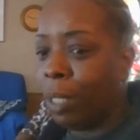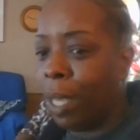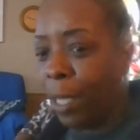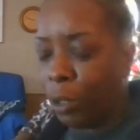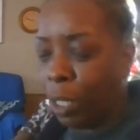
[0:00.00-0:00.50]

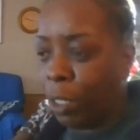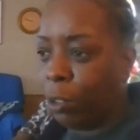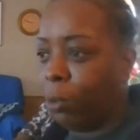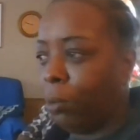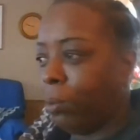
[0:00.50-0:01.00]
I tried to
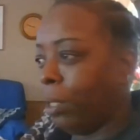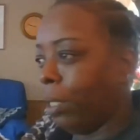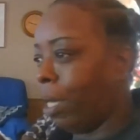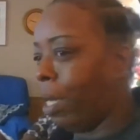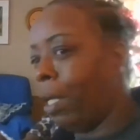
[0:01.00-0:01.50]
do
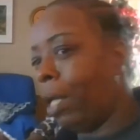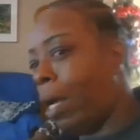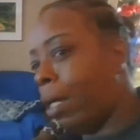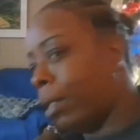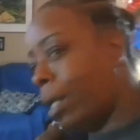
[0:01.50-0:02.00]
the
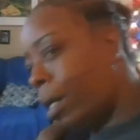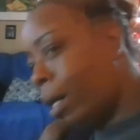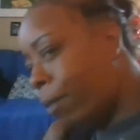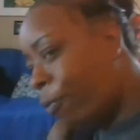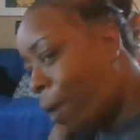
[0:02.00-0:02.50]
eyelash, the
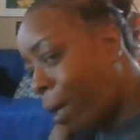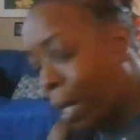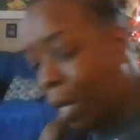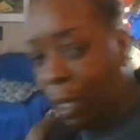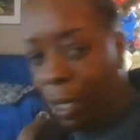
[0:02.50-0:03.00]
eye fake
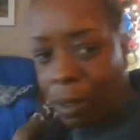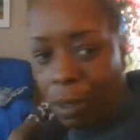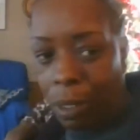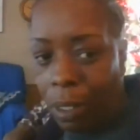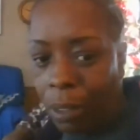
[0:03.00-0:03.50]

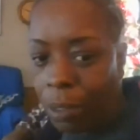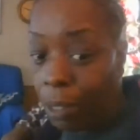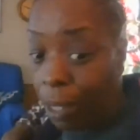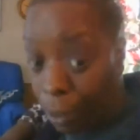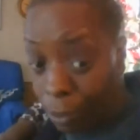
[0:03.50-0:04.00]
eyelashes last
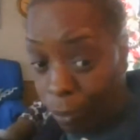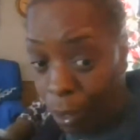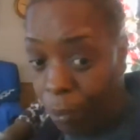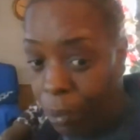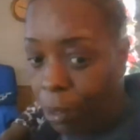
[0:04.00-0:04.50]
night when
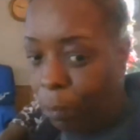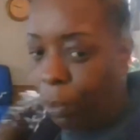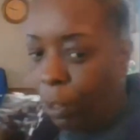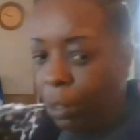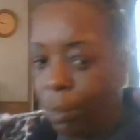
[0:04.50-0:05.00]
I went to the
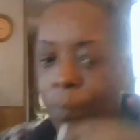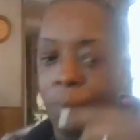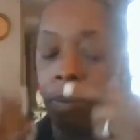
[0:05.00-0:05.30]
party,